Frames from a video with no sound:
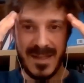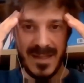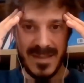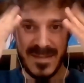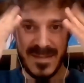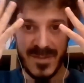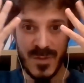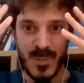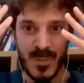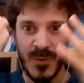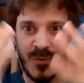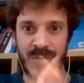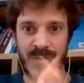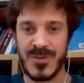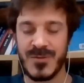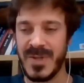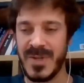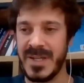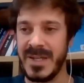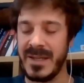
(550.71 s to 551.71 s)
Super
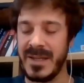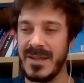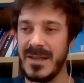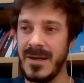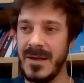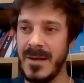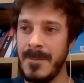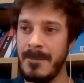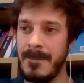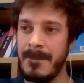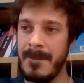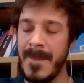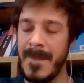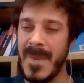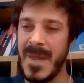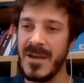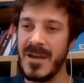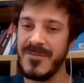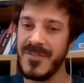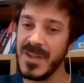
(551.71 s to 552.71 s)
frustrating.
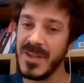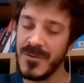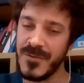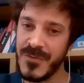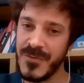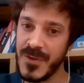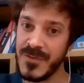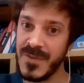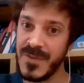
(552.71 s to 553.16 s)
I think the first